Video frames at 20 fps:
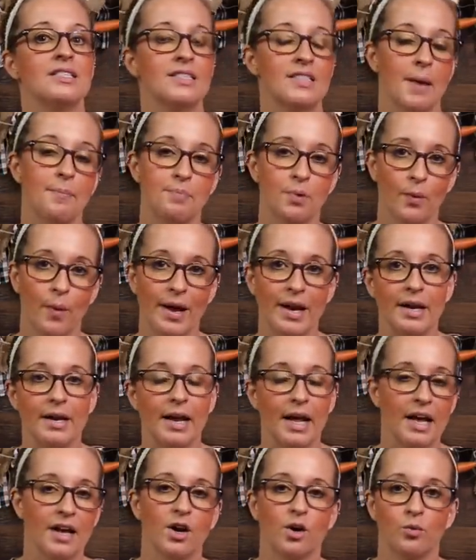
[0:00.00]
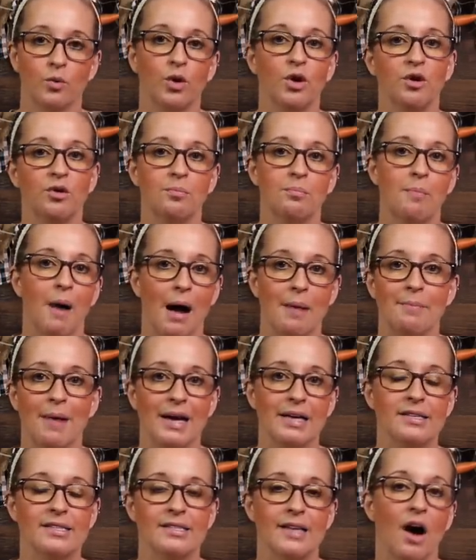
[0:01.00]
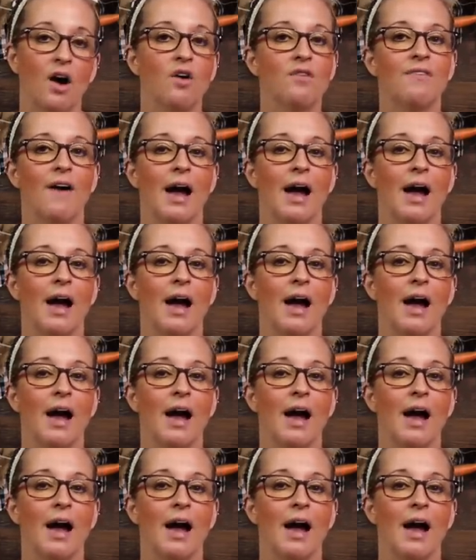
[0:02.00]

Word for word: separated in a room by myself.